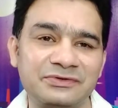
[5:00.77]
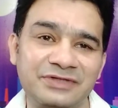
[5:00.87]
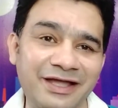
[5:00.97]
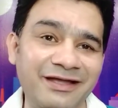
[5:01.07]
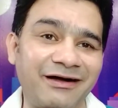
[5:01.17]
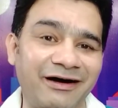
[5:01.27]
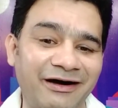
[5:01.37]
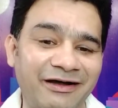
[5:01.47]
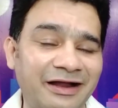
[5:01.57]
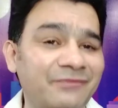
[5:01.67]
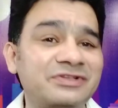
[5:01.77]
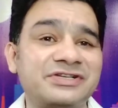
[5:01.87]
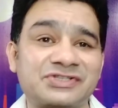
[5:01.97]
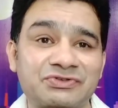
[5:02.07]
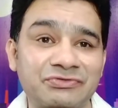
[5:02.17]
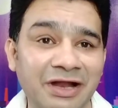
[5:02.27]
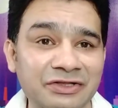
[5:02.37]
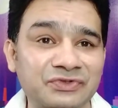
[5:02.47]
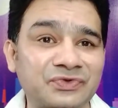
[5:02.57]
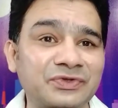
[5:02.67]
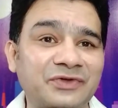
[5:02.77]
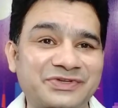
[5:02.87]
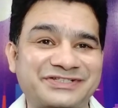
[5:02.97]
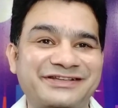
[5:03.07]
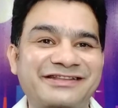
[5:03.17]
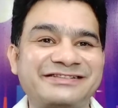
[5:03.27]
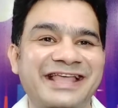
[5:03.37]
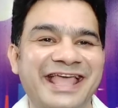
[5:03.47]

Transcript: I will just run through the questions